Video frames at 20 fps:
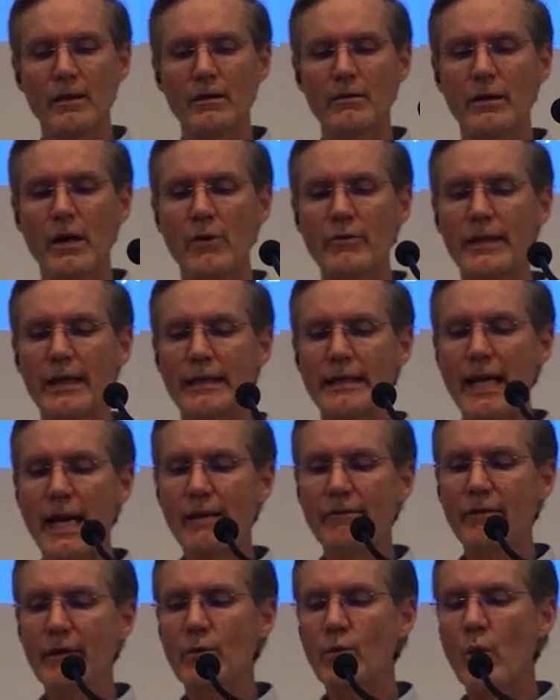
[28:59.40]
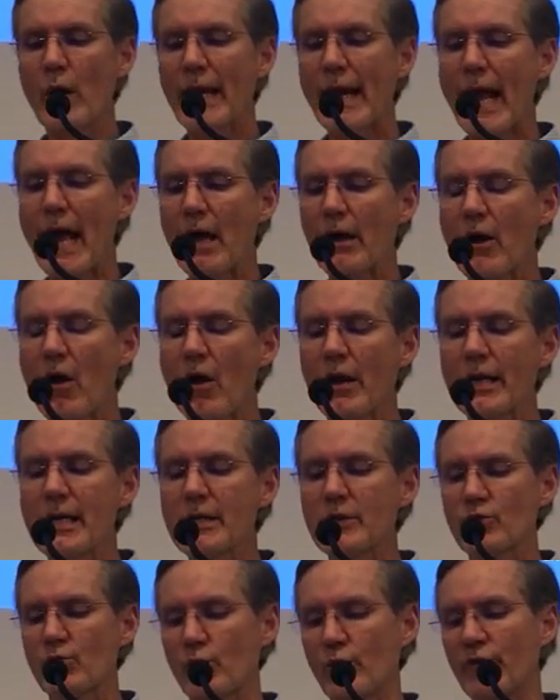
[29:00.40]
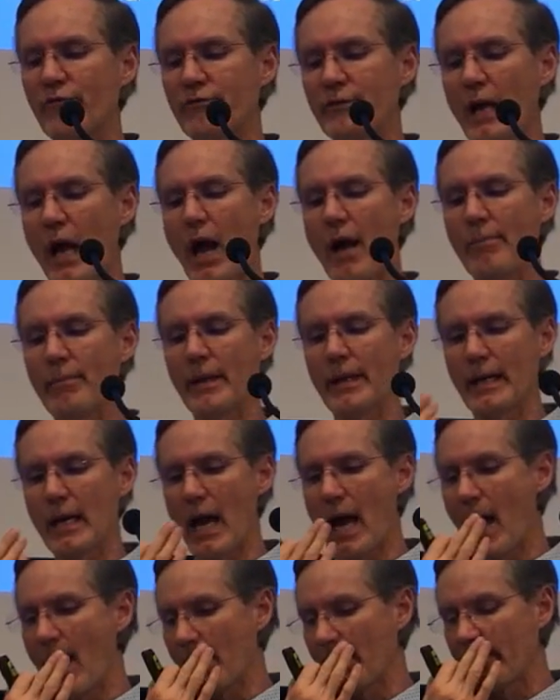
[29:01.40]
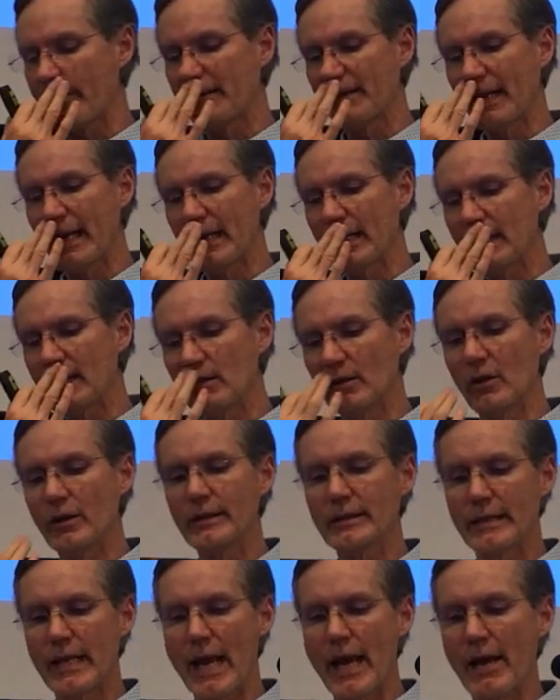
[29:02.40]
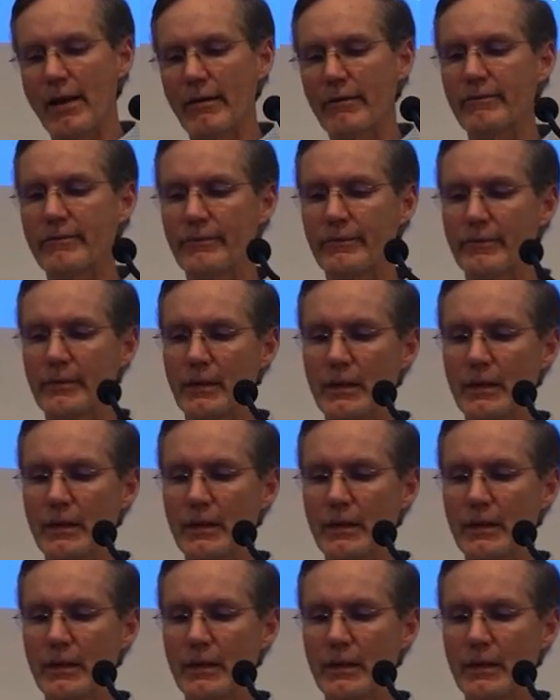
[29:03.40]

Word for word: Know that David went out on his rooftop at night and he looked down